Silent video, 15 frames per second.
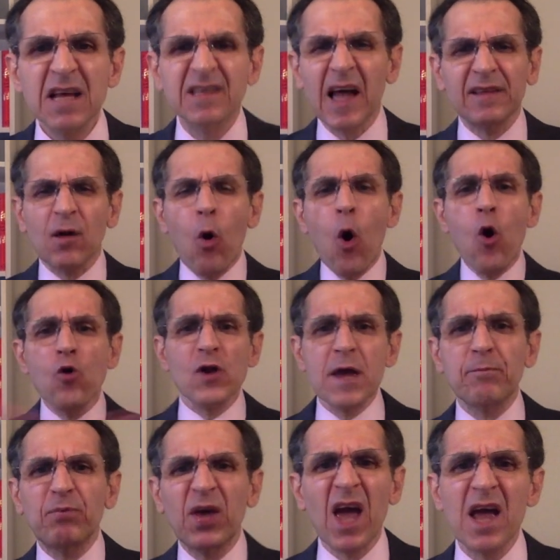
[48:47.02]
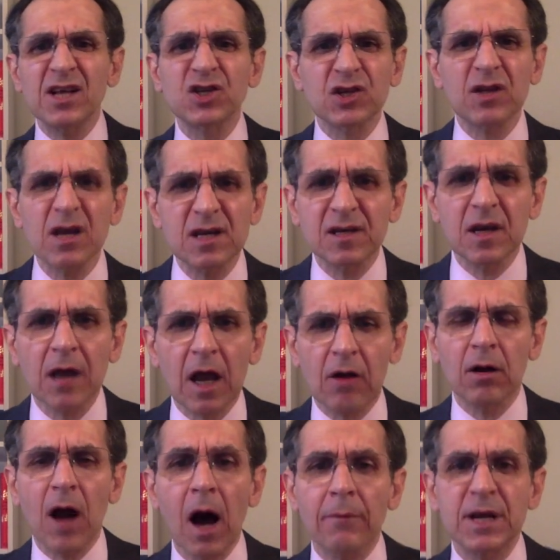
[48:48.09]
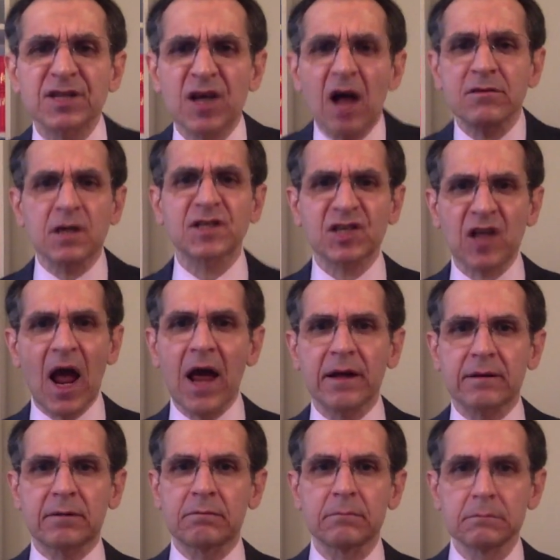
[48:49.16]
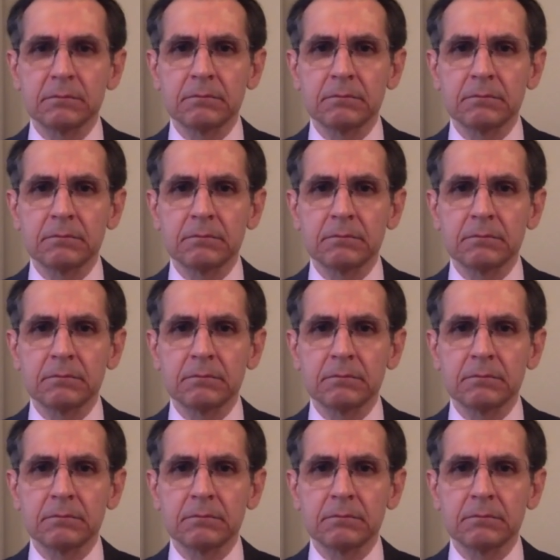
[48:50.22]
that only PhDs in economics understand.